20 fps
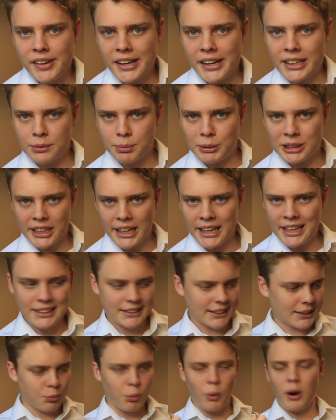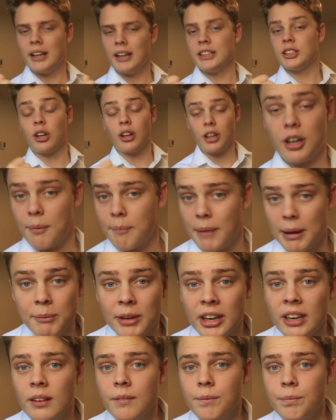of expertise. It's got
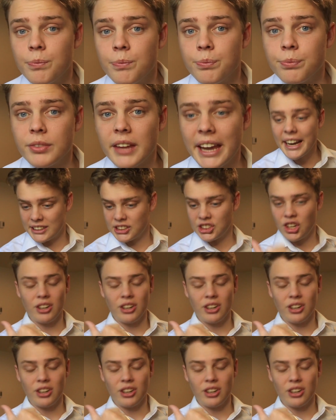commitment. It's